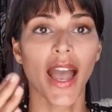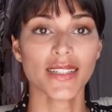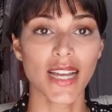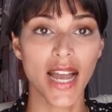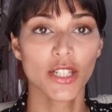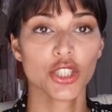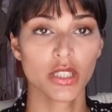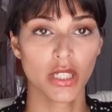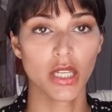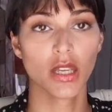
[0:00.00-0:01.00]
and
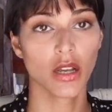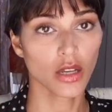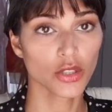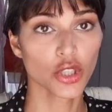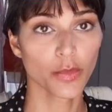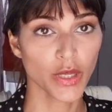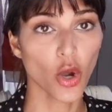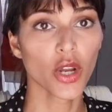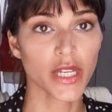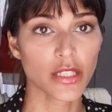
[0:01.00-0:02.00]
actually, to be
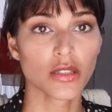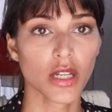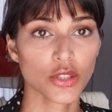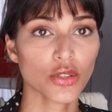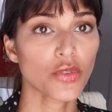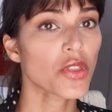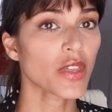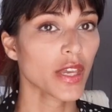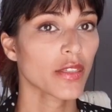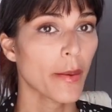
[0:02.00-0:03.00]
honest, I do
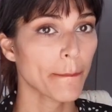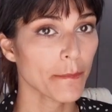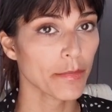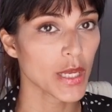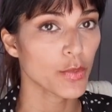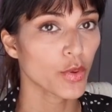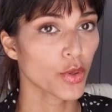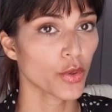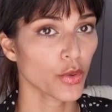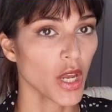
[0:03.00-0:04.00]
think that people
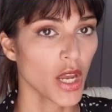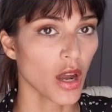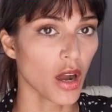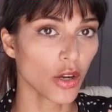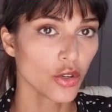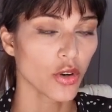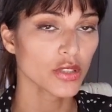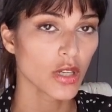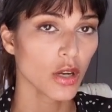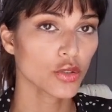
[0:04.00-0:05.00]
who are
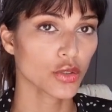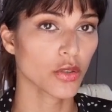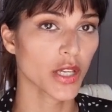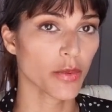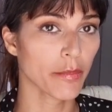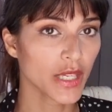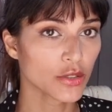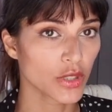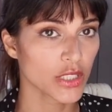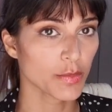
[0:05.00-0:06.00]
cross-cultural, either
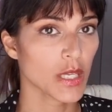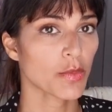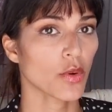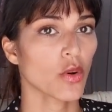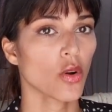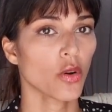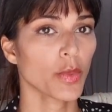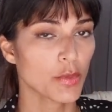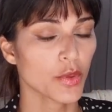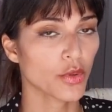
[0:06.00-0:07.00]
mixed race people or
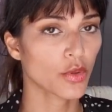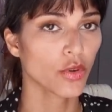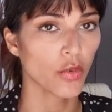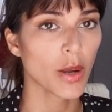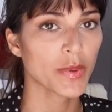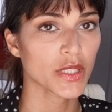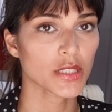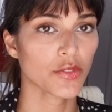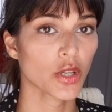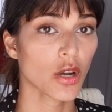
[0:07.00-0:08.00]
people who grow up in a
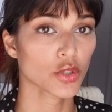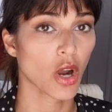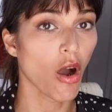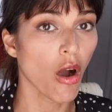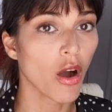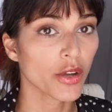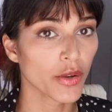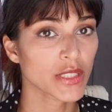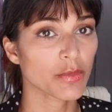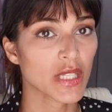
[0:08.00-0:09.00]
different culture, are
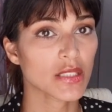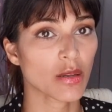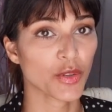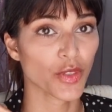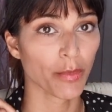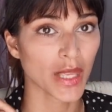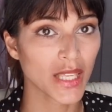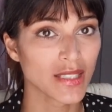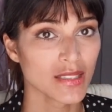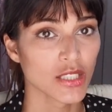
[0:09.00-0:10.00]
going to be some of the
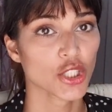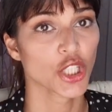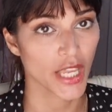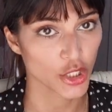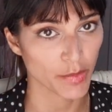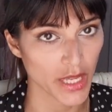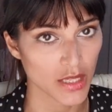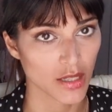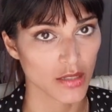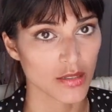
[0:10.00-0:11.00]
biggest change
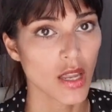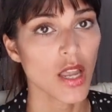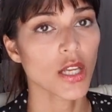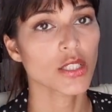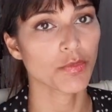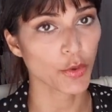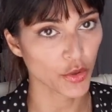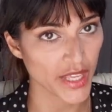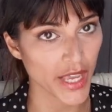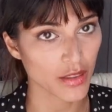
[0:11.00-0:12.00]
makers to
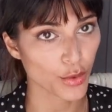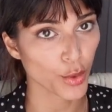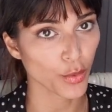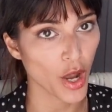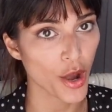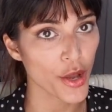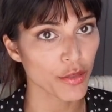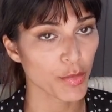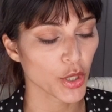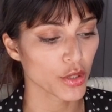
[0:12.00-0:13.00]
create the new
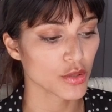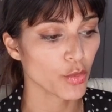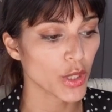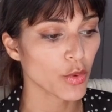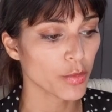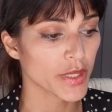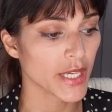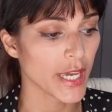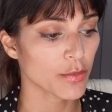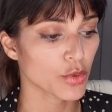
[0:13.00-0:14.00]
earth, because we will
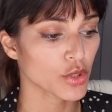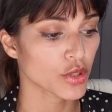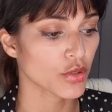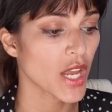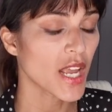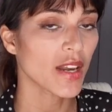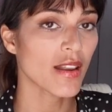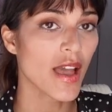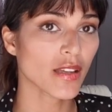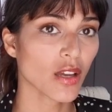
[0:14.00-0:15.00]
be able to
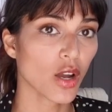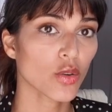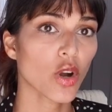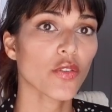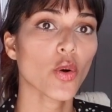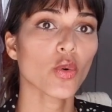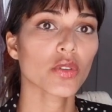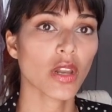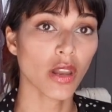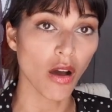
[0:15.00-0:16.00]
let go of
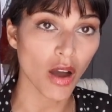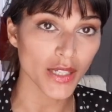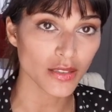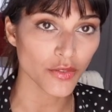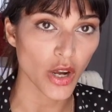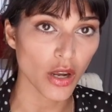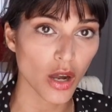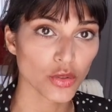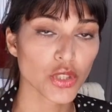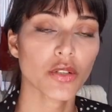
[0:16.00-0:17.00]
all the lies of our
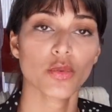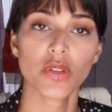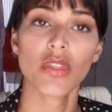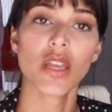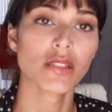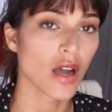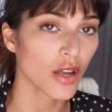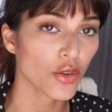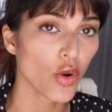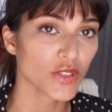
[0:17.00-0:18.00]
culture and all the things that
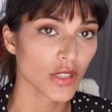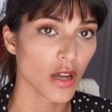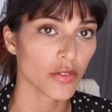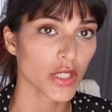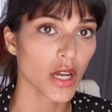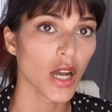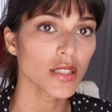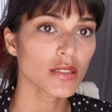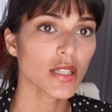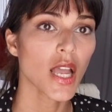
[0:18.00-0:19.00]
are not serving
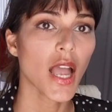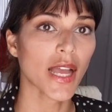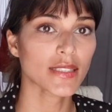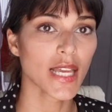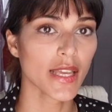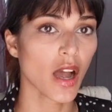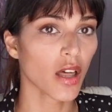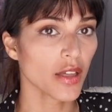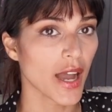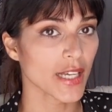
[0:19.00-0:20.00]
us, and take
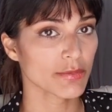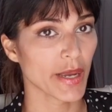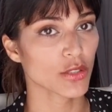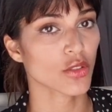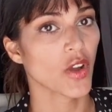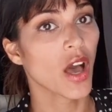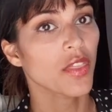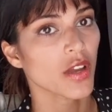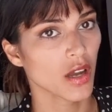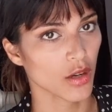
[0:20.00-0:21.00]
other aspects of
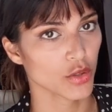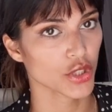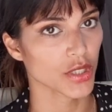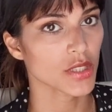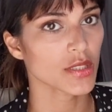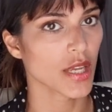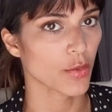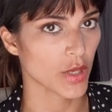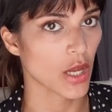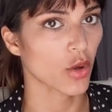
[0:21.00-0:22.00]
other cultures
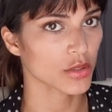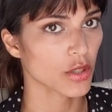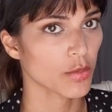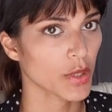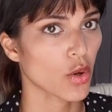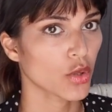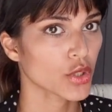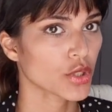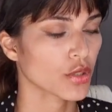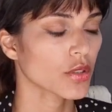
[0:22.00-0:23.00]
that we also
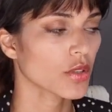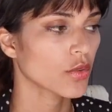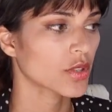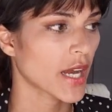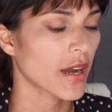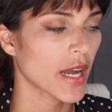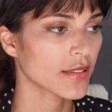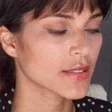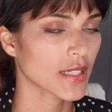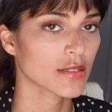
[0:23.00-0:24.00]
belong to, or that our
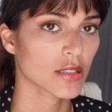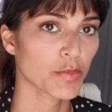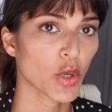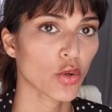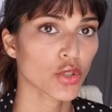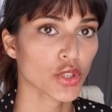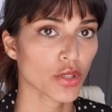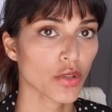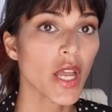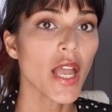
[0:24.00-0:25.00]
ancestors belong
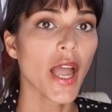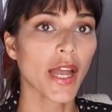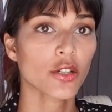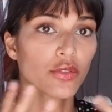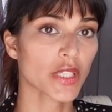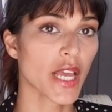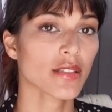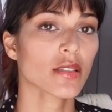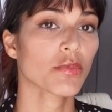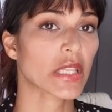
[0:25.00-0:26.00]
to, and
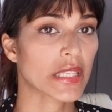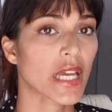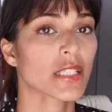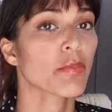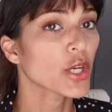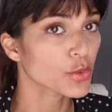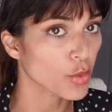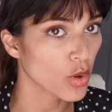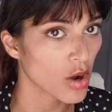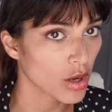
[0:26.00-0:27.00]
create something that is much
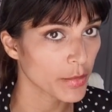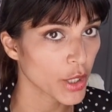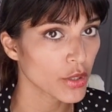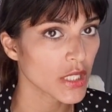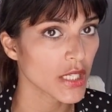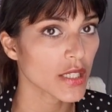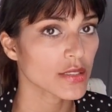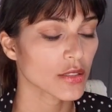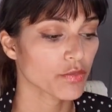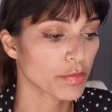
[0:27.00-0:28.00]
more
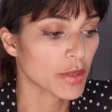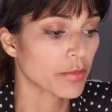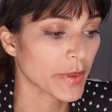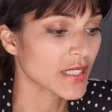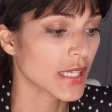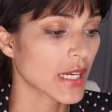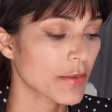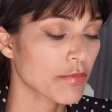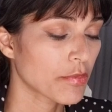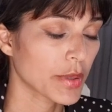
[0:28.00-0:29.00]
harmonious, and
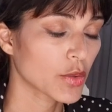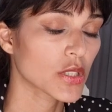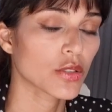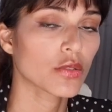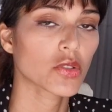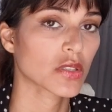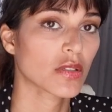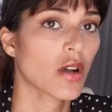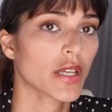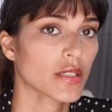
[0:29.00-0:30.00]
basically build a new
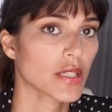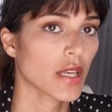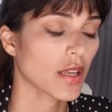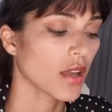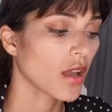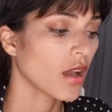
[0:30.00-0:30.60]
society.